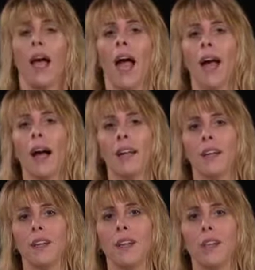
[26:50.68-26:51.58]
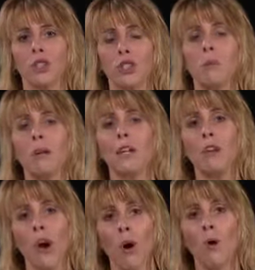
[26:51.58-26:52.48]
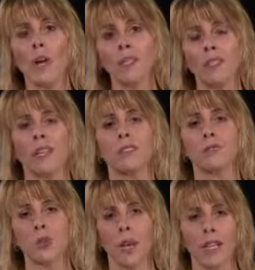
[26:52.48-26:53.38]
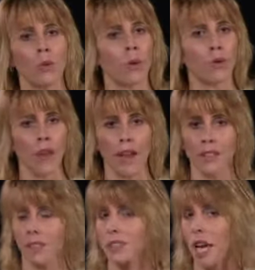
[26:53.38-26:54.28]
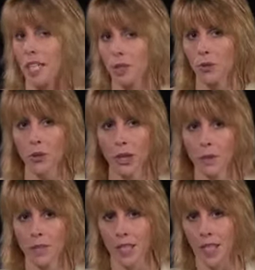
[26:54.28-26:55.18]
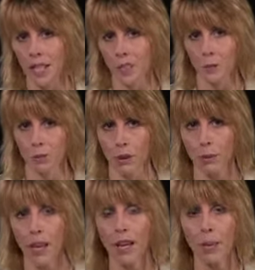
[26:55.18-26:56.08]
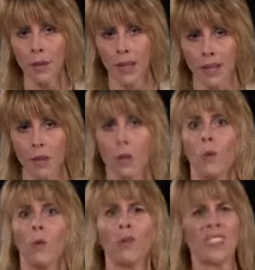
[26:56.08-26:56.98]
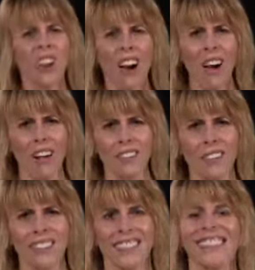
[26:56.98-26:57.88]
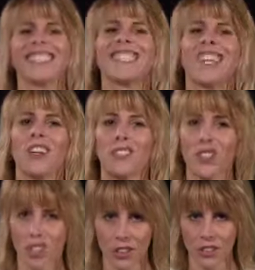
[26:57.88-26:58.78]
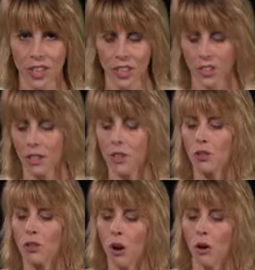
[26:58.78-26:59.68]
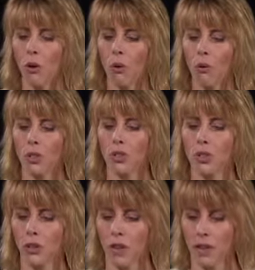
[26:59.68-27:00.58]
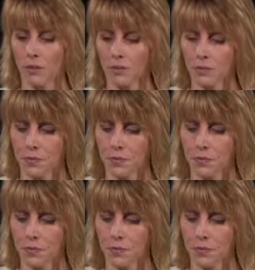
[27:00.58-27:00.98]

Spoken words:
And there should be no excessive trading, whether or not it's in size or frequency. It is prohibited. What's it called? It's called churning. No churning.